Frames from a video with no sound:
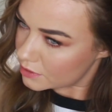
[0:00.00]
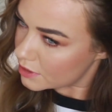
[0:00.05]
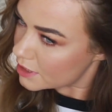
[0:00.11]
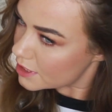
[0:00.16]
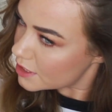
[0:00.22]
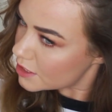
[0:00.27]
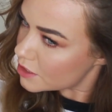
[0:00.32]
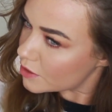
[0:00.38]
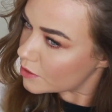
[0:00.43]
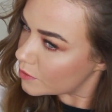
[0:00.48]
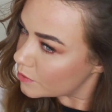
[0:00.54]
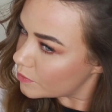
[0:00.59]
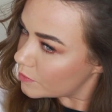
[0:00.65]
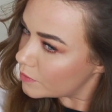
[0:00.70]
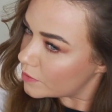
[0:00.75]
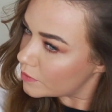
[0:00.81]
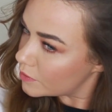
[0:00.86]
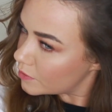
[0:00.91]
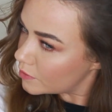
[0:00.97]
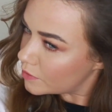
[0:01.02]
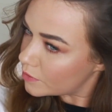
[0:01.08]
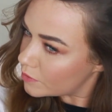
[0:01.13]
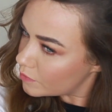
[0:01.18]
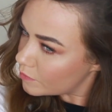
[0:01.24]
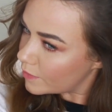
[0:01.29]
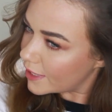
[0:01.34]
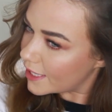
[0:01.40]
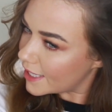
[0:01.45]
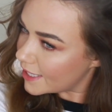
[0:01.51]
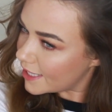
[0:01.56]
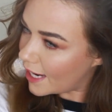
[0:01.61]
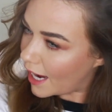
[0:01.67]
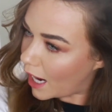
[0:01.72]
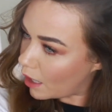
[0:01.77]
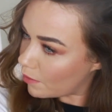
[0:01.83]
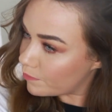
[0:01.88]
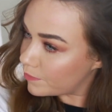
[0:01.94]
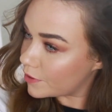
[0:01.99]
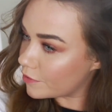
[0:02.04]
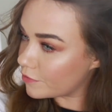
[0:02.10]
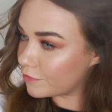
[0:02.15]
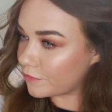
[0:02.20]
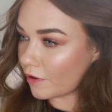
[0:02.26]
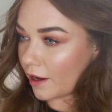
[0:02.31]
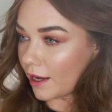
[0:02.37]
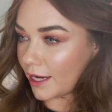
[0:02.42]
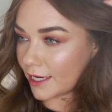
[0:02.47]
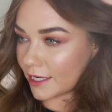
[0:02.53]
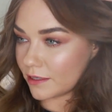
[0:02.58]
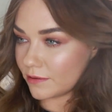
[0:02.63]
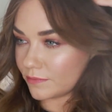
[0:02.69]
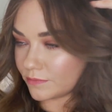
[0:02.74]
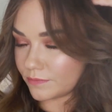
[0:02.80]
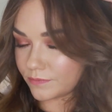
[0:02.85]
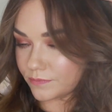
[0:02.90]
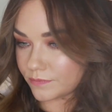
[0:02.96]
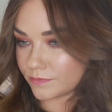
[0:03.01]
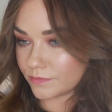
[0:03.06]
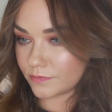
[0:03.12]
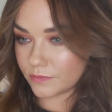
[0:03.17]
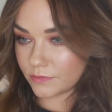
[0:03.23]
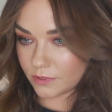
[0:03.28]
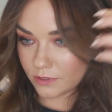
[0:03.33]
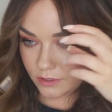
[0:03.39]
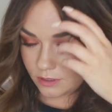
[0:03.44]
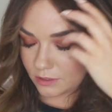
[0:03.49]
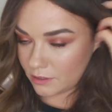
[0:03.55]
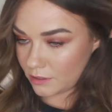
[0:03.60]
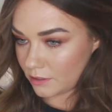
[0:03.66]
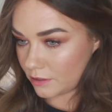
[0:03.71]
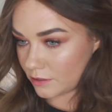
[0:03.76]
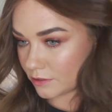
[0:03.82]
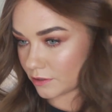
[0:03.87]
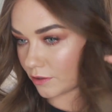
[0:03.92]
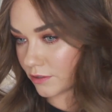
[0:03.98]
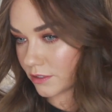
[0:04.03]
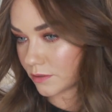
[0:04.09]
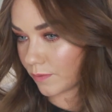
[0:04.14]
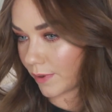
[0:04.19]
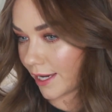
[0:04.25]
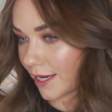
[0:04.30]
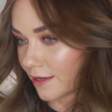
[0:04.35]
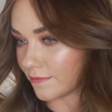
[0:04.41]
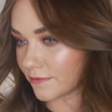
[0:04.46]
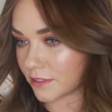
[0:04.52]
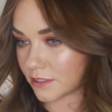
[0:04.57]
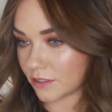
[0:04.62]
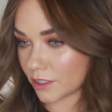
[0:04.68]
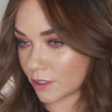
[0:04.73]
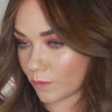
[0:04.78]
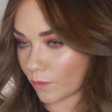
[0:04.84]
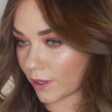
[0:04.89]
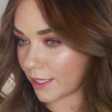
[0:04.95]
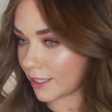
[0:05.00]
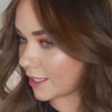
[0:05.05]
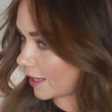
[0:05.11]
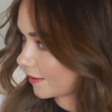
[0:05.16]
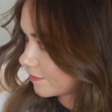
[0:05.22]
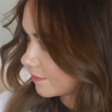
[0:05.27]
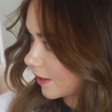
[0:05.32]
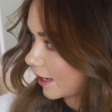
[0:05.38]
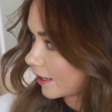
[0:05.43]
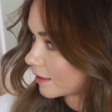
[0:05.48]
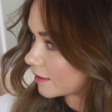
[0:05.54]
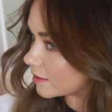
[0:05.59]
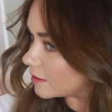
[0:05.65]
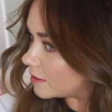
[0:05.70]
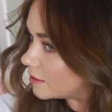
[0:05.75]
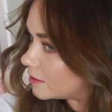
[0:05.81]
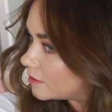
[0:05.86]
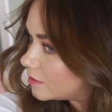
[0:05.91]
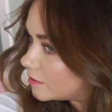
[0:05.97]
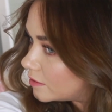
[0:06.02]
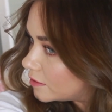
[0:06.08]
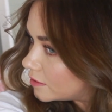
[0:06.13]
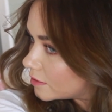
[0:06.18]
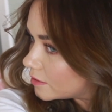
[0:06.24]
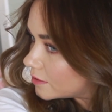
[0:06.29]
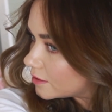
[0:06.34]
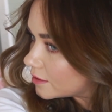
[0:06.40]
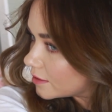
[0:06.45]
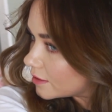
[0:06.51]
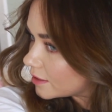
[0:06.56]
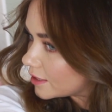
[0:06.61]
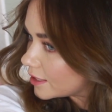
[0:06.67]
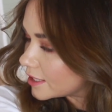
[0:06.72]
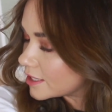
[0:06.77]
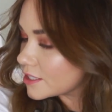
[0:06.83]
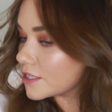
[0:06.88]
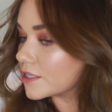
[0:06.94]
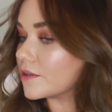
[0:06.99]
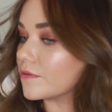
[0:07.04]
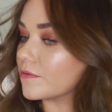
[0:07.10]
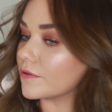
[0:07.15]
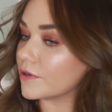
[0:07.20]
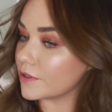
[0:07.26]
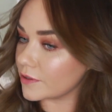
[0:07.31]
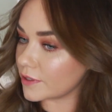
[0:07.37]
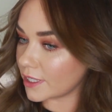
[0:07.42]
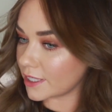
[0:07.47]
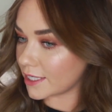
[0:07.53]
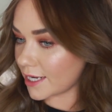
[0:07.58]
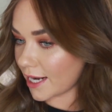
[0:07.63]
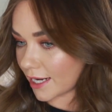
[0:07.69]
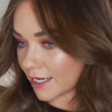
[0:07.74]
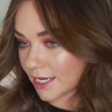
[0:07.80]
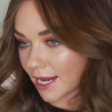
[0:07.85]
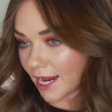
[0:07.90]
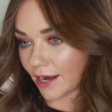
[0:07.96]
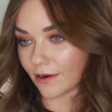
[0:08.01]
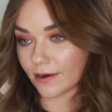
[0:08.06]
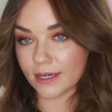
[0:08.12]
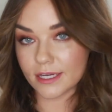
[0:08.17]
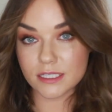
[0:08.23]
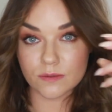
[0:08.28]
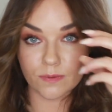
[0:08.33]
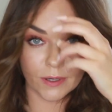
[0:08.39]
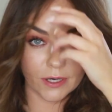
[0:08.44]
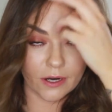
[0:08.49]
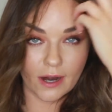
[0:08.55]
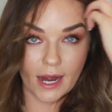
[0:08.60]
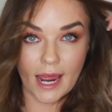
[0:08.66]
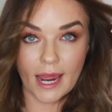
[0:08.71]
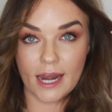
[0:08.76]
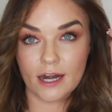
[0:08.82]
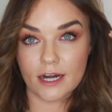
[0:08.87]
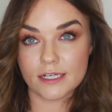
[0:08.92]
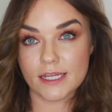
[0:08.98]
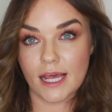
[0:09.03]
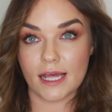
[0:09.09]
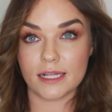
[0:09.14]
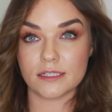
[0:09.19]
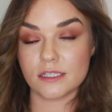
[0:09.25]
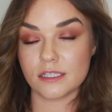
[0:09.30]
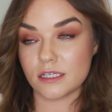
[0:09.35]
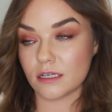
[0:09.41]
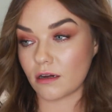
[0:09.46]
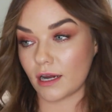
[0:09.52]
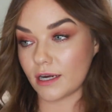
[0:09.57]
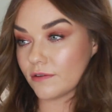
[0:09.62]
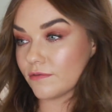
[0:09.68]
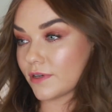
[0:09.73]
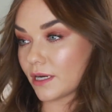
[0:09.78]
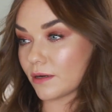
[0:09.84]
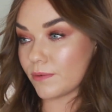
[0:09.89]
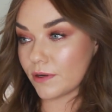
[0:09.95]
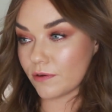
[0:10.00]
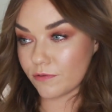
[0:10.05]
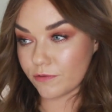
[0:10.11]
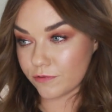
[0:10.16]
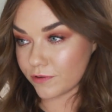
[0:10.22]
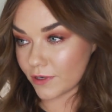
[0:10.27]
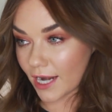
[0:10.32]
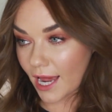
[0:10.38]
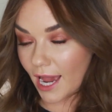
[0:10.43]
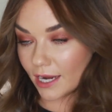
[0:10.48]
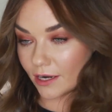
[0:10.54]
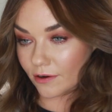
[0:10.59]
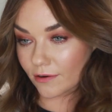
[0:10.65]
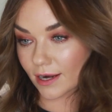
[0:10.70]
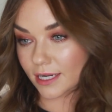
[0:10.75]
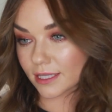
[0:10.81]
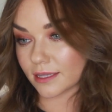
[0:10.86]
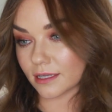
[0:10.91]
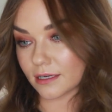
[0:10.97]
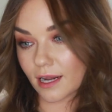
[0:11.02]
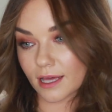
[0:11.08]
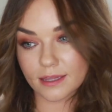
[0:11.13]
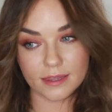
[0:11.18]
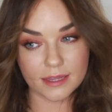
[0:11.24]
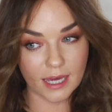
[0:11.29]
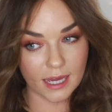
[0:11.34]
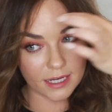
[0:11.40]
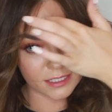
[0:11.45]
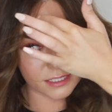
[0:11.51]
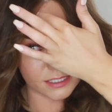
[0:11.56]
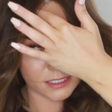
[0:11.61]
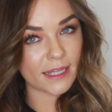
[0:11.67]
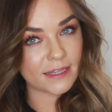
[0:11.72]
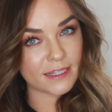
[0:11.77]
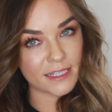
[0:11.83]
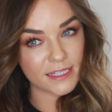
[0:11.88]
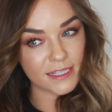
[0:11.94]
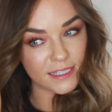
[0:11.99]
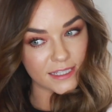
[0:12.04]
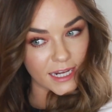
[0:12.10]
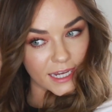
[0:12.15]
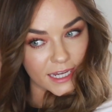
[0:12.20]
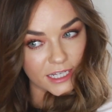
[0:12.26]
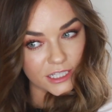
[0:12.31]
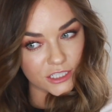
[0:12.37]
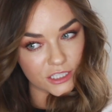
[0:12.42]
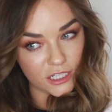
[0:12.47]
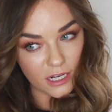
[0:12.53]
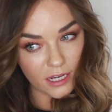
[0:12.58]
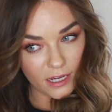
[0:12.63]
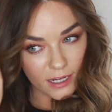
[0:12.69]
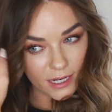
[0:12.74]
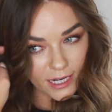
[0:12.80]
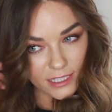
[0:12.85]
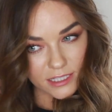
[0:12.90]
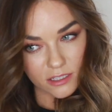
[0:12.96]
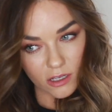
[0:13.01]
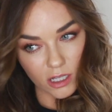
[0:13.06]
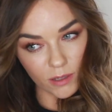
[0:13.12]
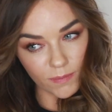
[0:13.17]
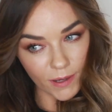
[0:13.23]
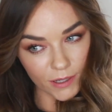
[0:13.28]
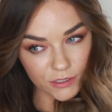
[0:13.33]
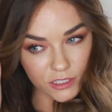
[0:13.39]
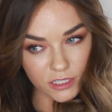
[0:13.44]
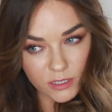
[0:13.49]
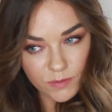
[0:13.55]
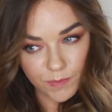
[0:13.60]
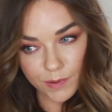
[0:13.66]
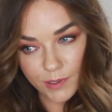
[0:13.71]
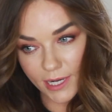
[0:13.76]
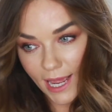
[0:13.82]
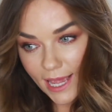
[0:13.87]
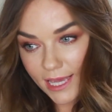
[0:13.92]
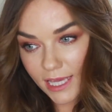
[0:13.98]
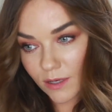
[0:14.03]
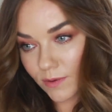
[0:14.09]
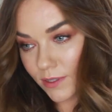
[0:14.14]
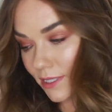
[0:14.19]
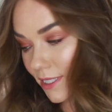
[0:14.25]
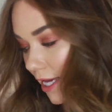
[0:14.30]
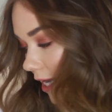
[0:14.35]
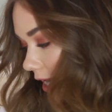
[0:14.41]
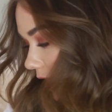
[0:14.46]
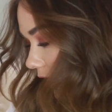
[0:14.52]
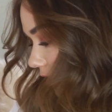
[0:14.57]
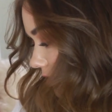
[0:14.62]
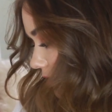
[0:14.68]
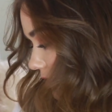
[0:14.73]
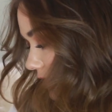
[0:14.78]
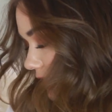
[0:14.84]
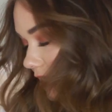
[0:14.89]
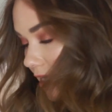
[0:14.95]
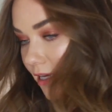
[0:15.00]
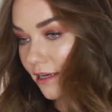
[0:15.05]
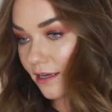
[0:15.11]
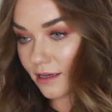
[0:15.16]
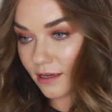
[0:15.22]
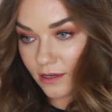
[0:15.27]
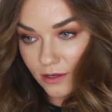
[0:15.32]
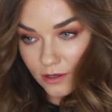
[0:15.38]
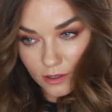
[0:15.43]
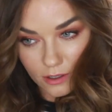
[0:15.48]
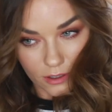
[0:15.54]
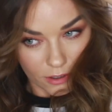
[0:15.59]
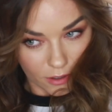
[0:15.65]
just to really amplify those waves. So you want to get that into the root and in any areas where your hair tends to kind of get a bit flat or anything like that. At this stage, it's all about just playing with the hair and seeing